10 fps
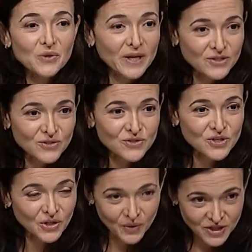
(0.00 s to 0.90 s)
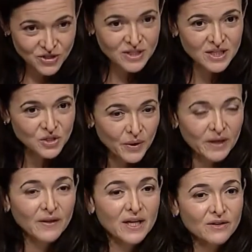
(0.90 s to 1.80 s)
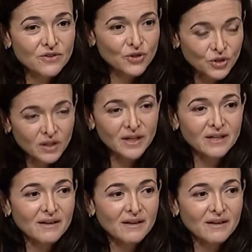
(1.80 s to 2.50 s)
you answers to your questions as quickly and thoroughly.